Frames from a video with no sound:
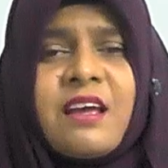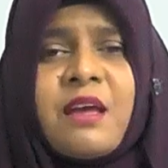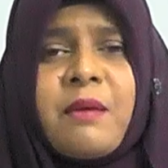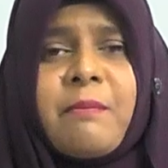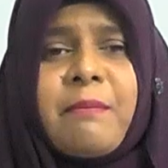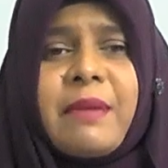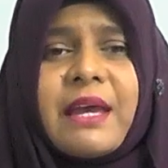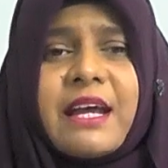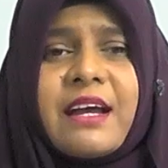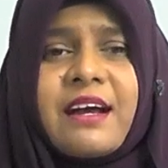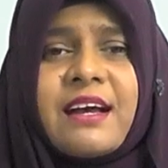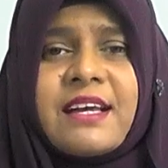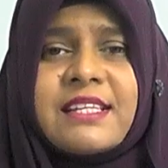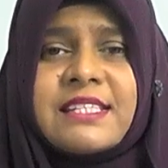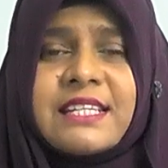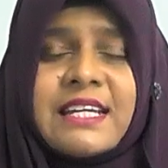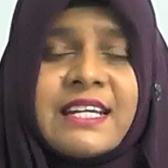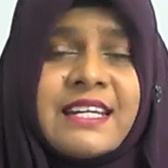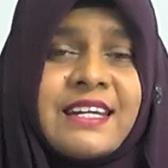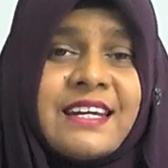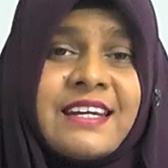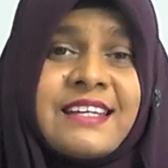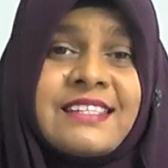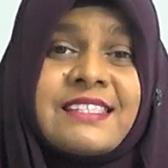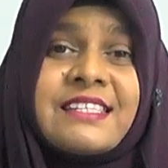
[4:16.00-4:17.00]
because it
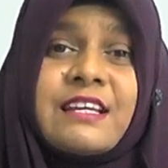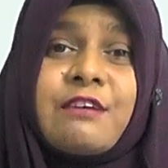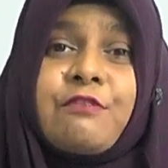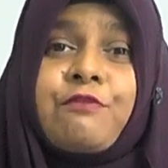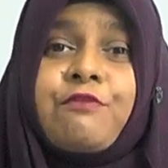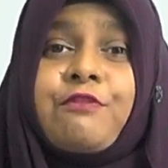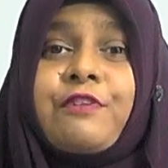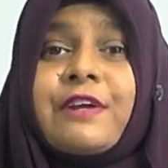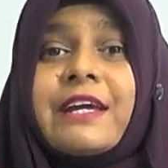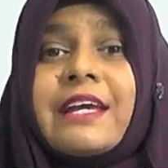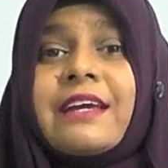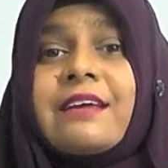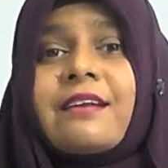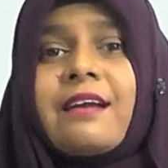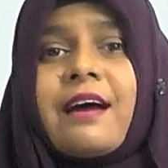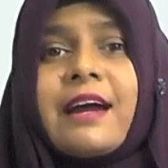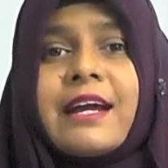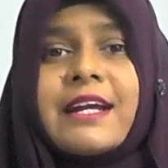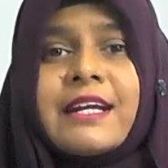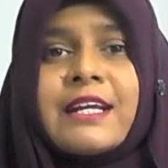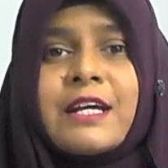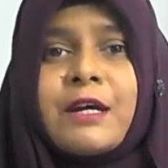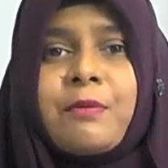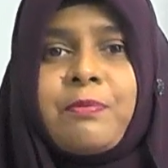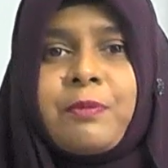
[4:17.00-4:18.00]
is a free
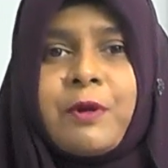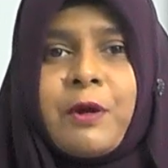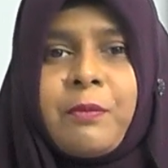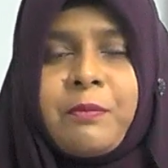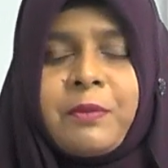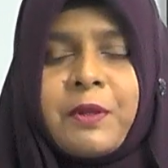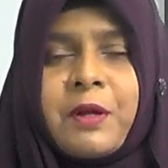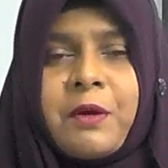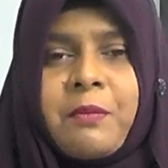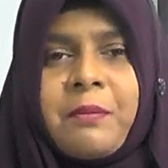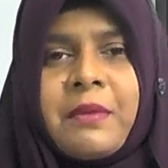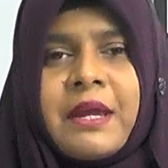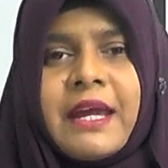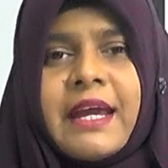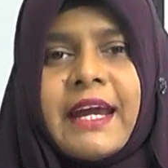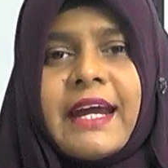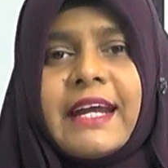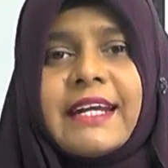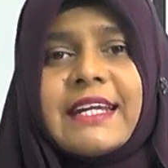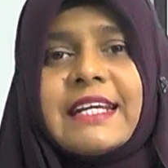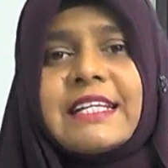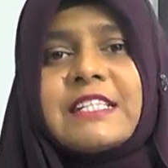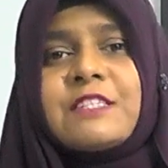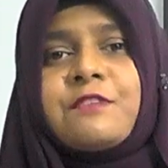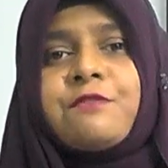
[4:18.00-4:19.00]
rider problem. It
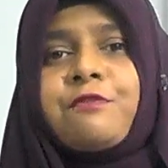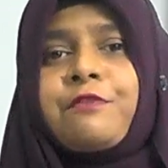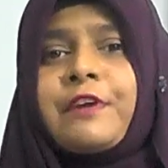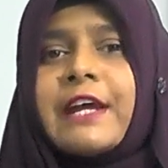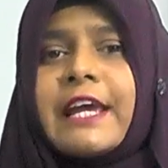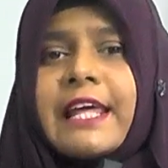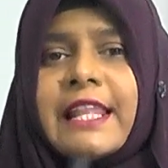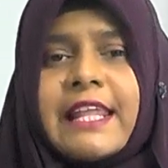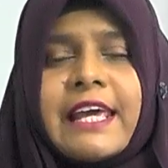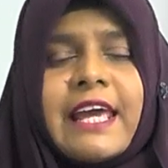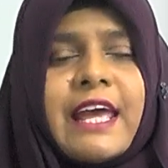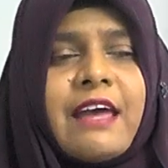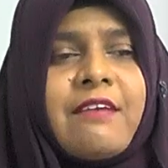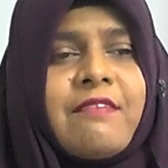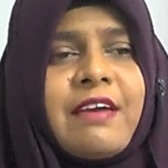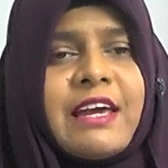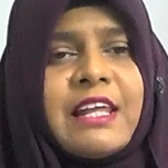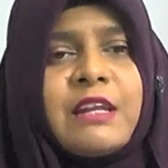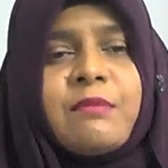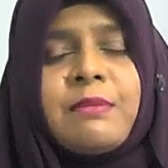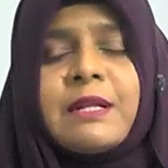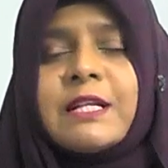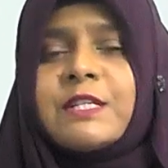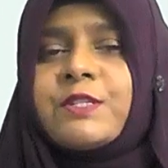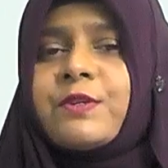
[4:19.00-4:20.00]
is freely
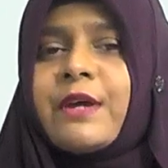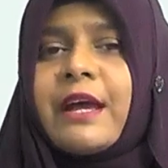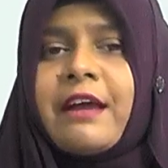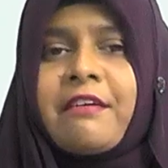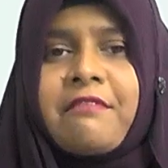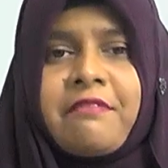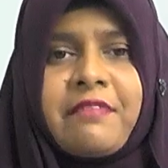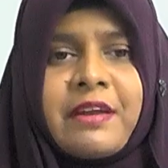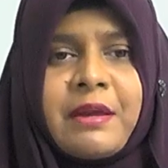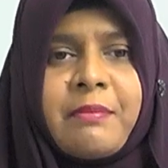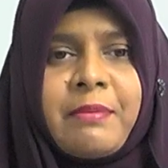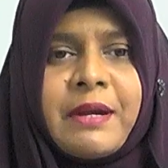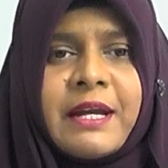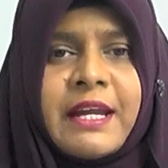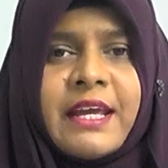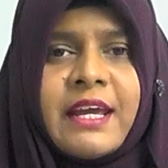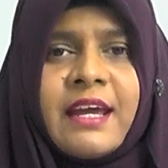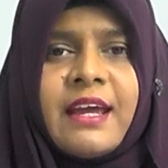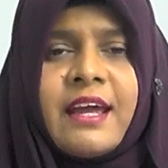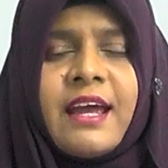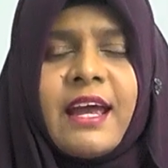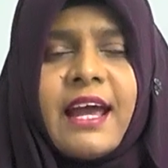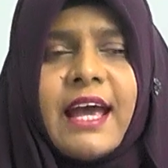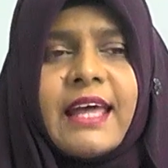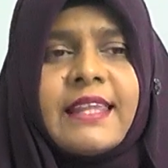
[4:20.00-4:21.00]
available to everybody.
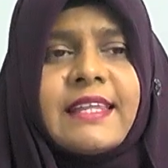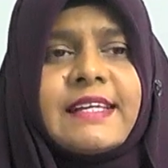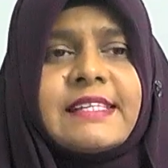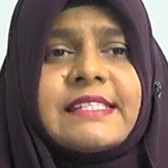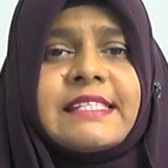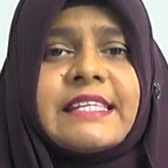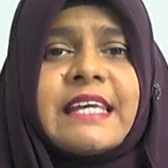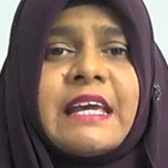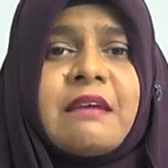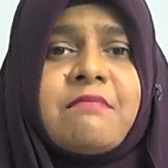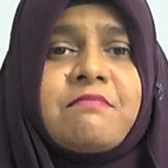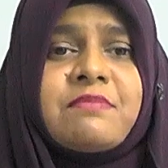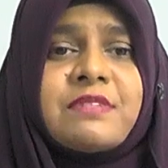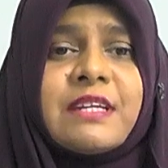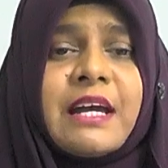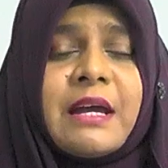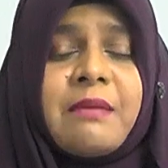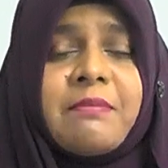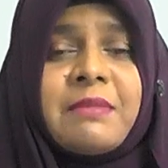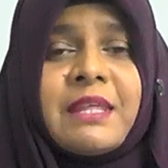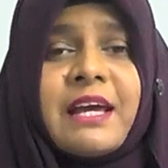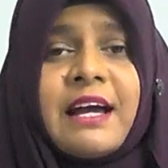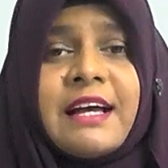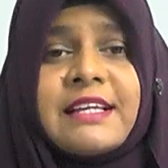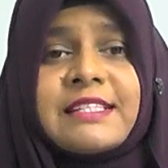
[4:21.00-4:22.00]
At the same
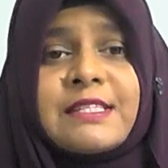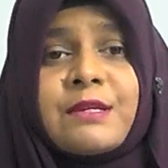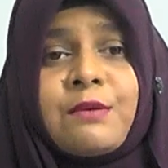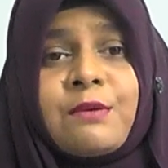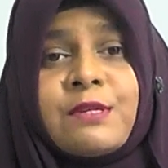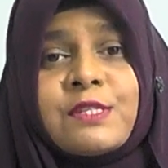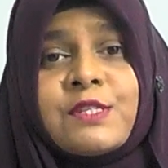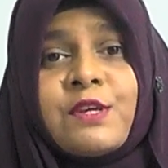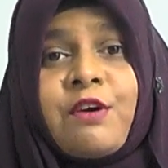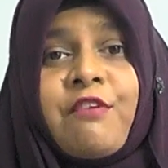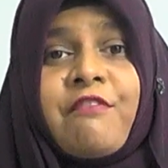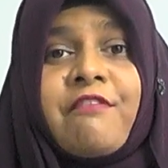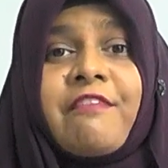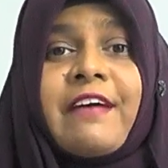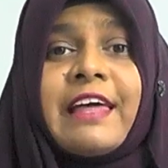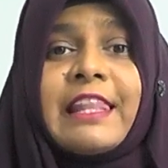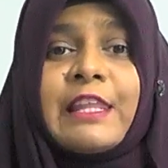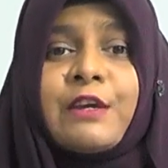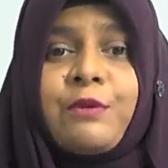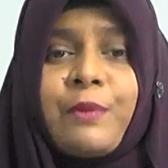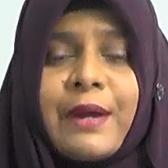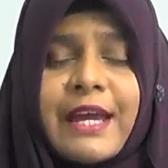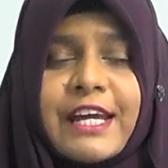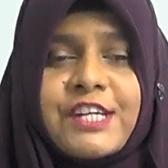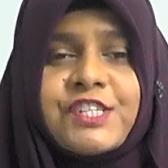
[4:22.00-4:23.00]
time, there is also a
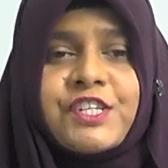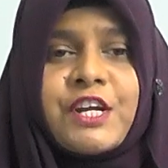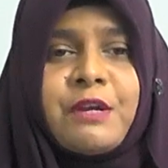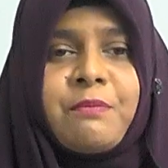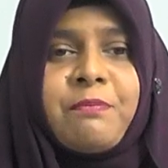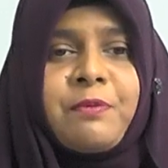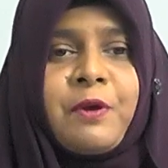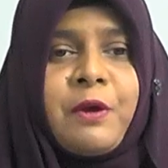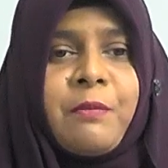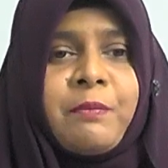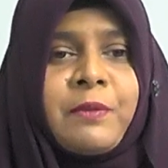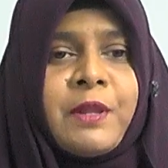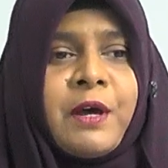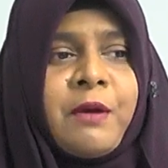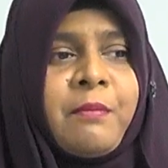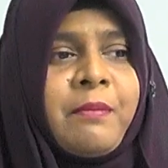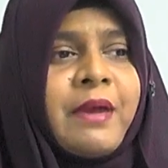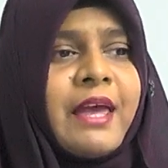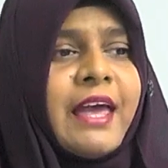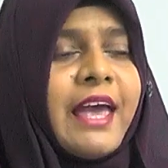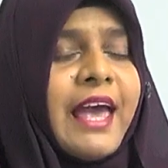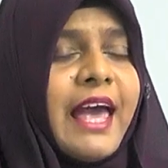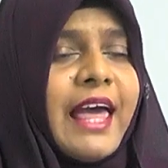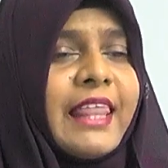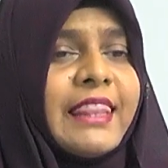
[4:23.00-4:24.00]
valuation problem,
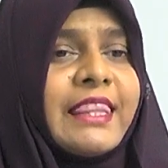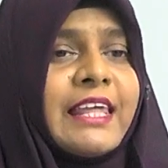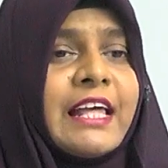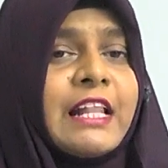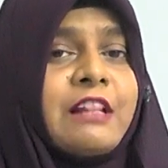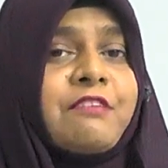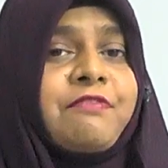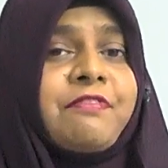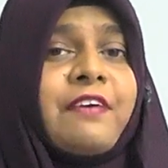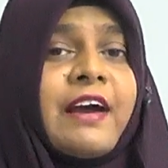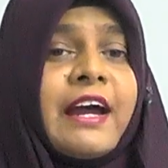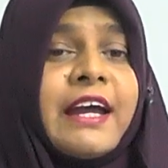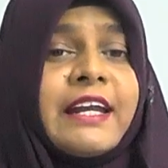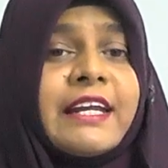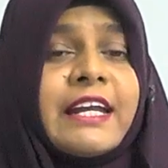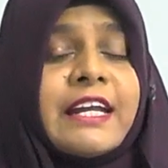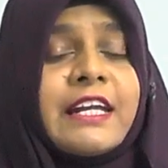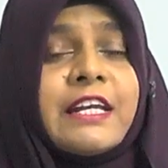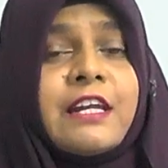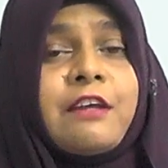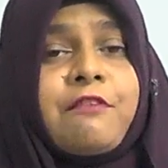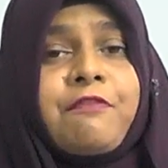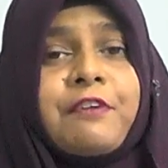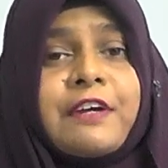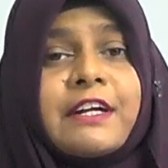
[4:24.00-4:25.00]
and they'll find it
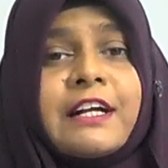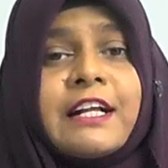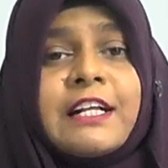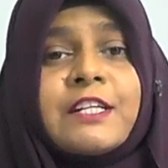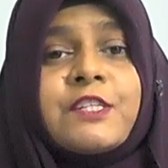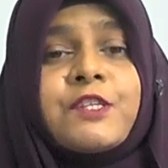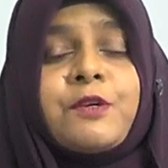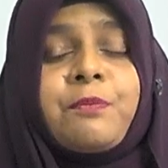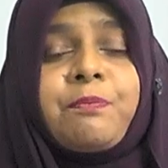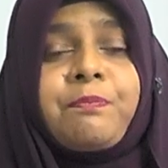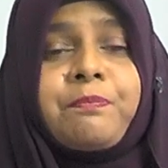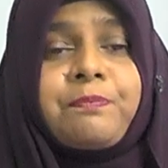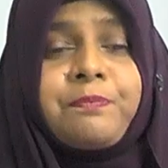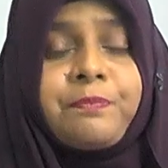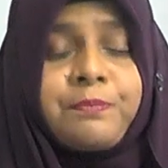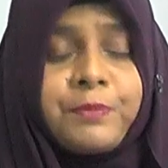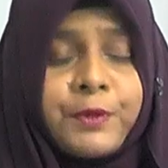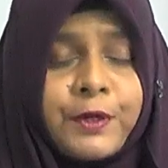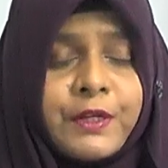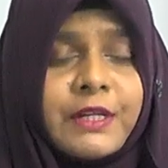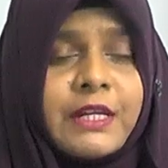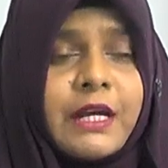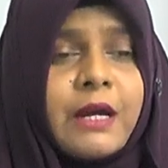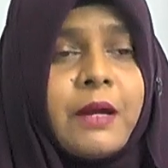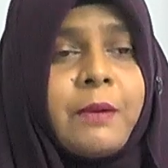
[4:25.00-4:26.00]
difficult to
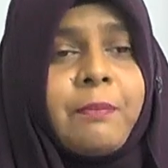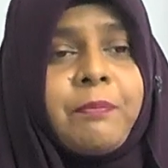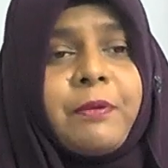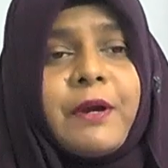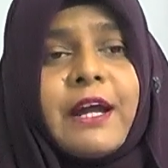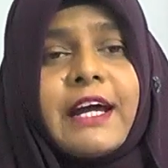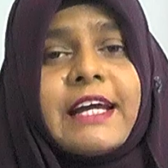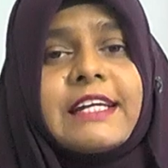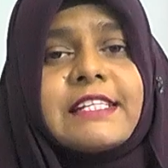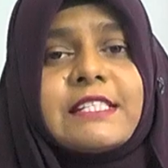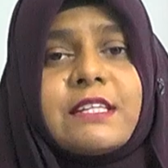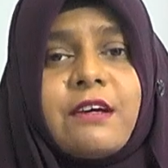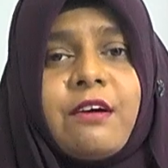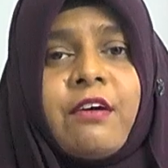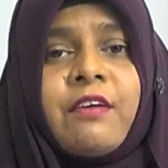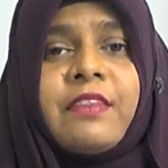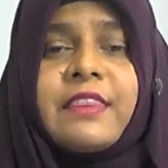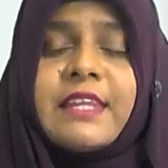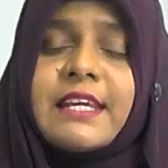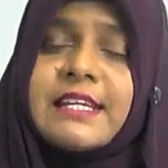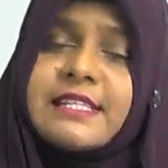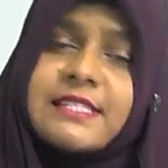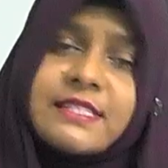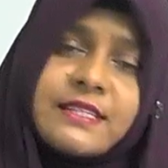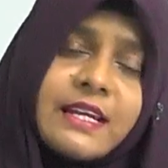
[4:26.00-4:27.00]
put a price on
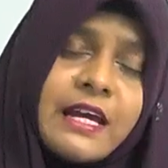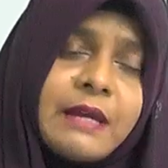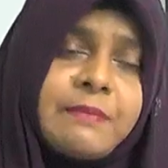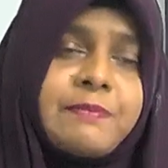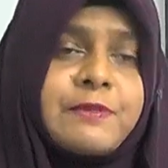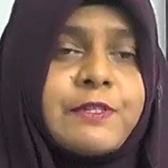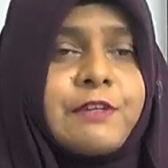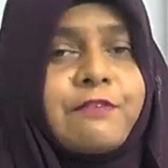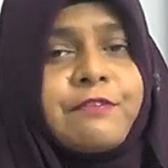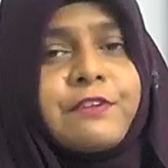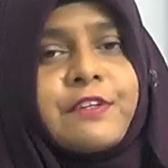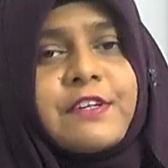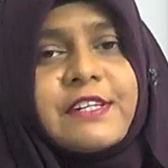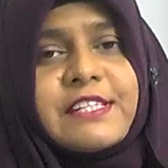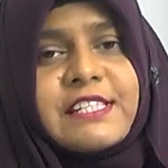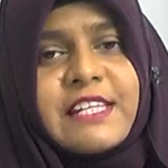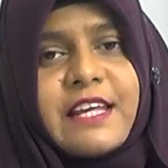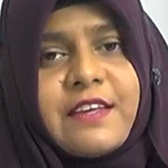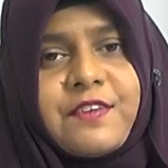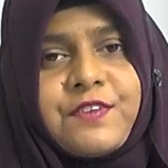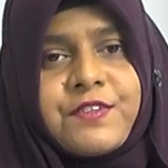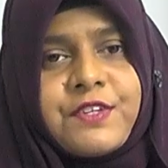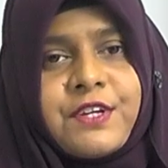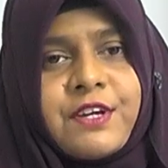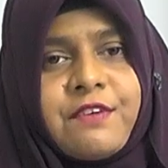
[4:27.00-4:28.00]
these types of goods
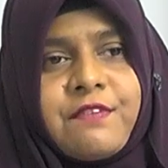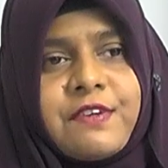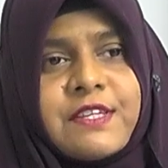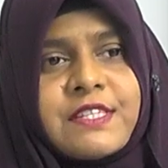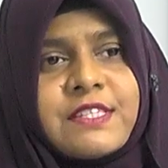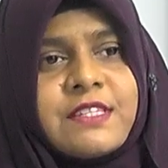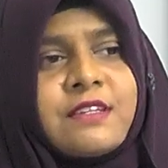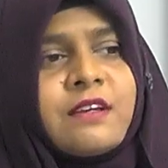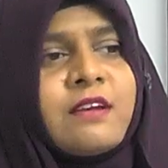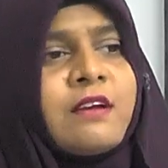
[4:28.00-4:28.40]
and service.